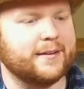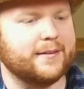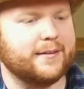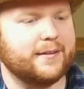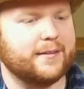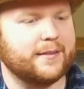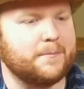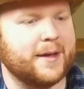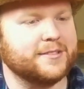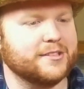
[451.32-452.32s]
that
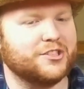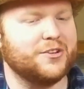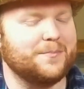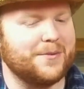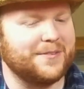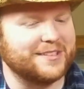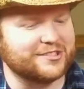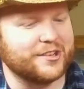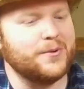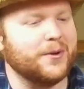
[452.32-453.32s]
makes the
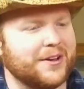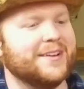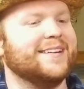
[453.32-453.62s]
movie so